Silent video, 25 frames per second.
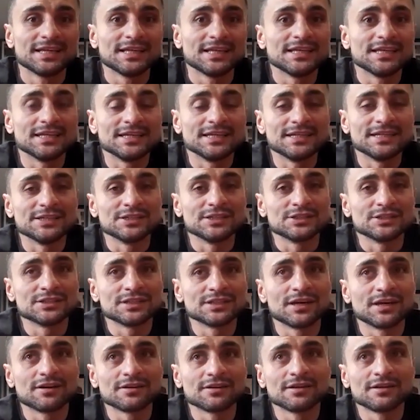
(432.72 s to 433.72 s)
Is
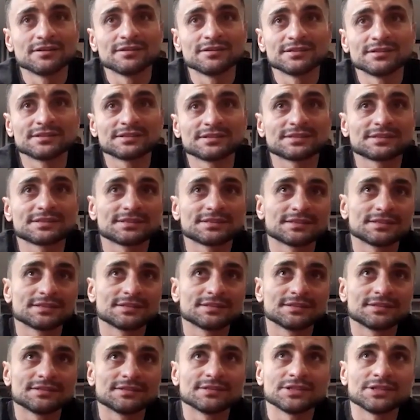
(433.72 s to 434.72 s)
Granados
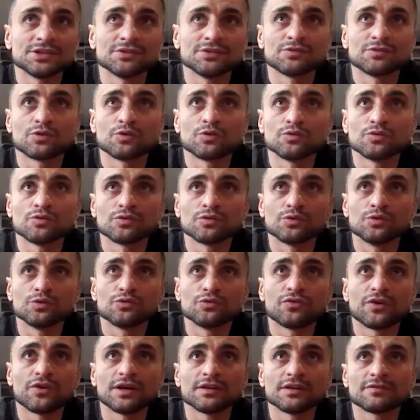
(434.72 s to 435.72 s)
give good
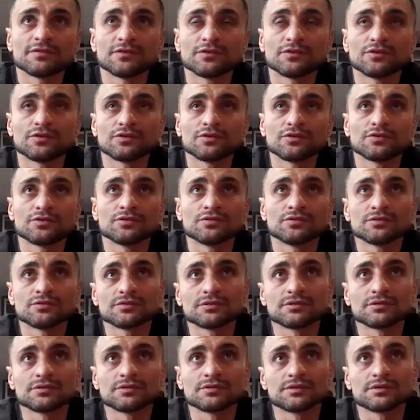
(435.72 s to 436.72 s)
fight for
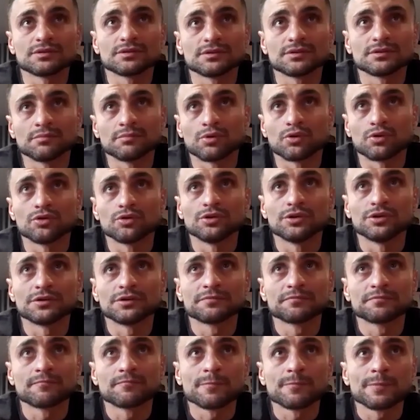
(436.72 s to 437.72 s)

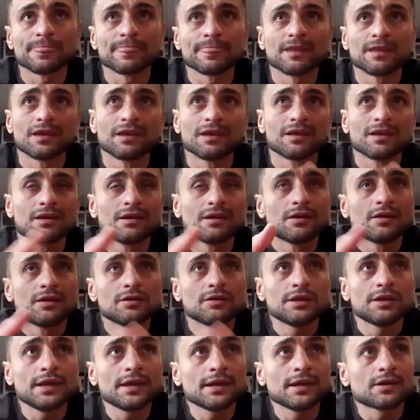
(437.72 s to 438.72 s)
Bronner.
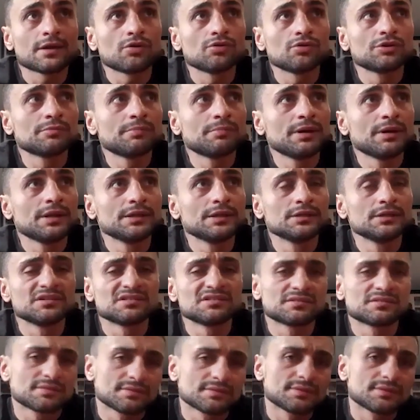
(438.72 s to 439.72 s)
Yeah, Conor Benn
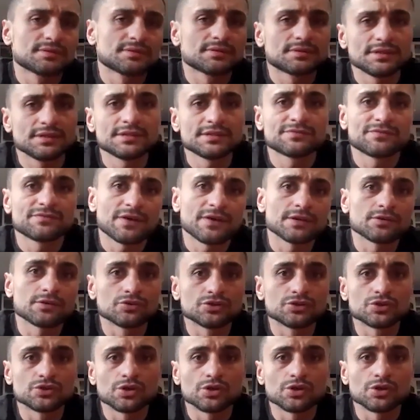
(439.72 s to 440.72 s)
is, his fight
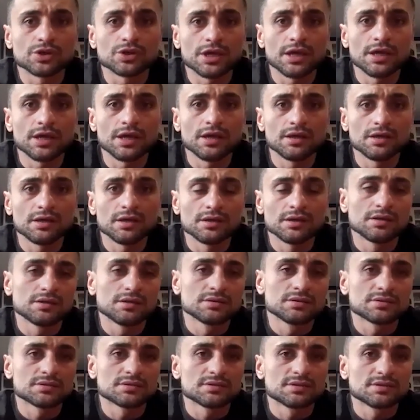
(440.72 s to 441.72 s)
is
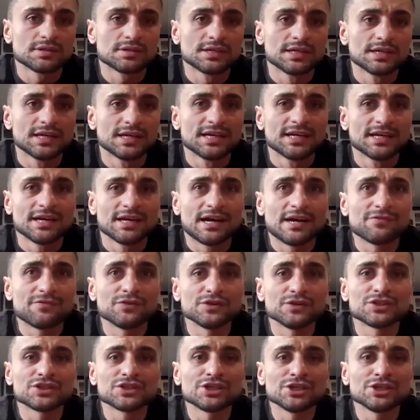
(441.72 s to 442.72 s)
okay. I
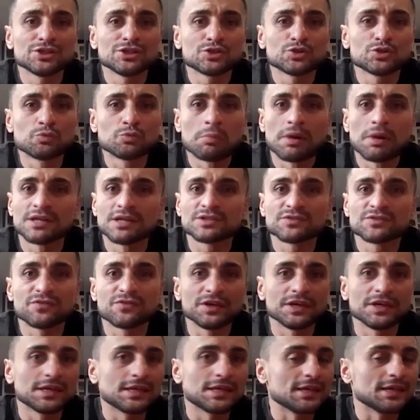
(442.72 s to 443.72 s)
think he too much
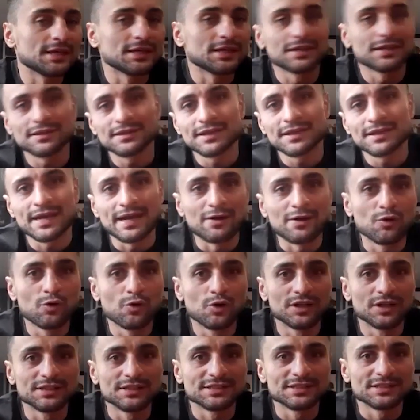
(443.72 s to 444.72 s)
thinky
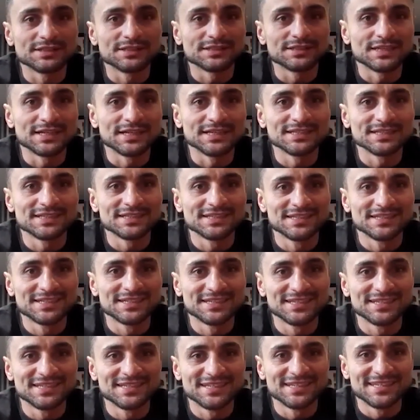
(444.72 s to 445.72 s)
KO, understand?
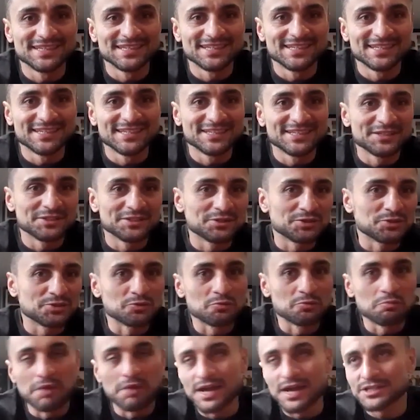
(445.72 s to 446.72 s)
Too
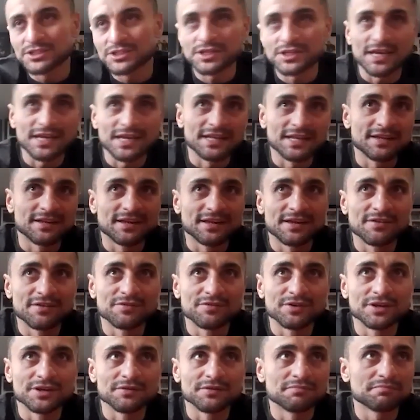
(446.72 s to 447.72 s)
much and
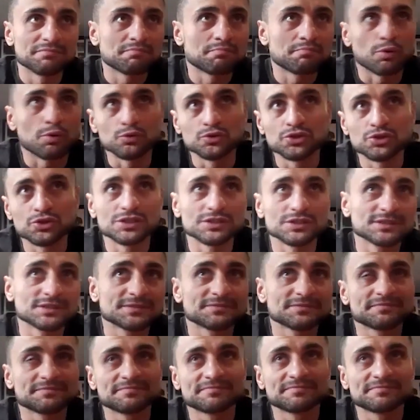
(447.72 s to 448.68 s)
every punches.